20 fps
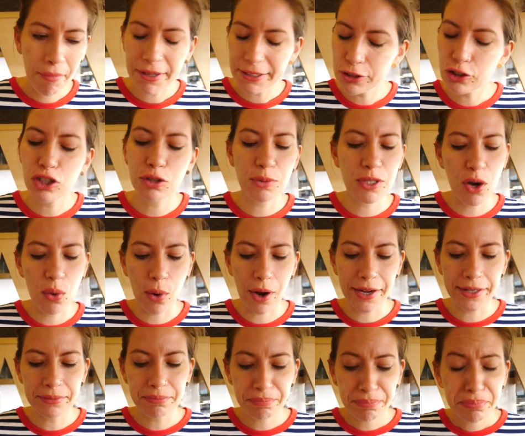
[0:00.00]
That took me a
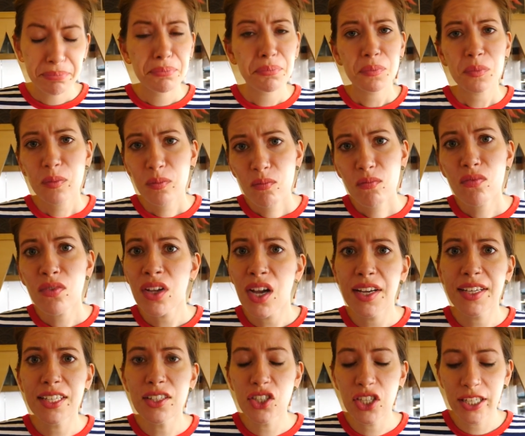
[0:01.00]
while.
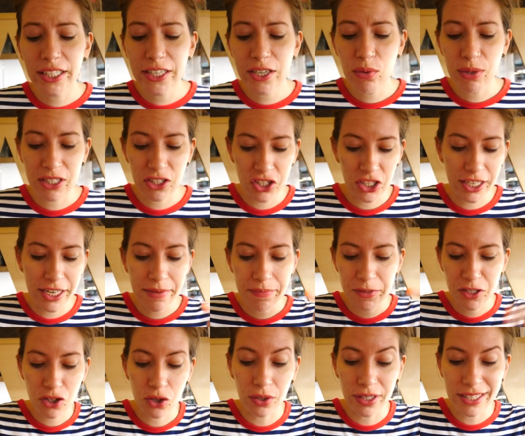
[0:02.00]
I can tell you what's in it.
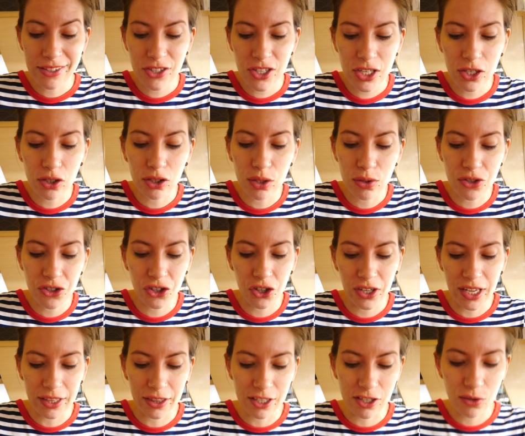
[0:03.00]
So let's take a closer
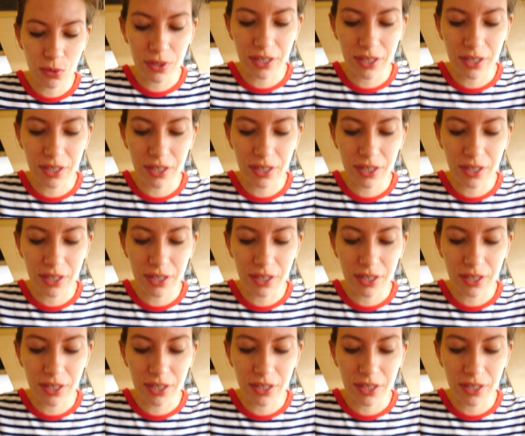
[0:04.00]
look at this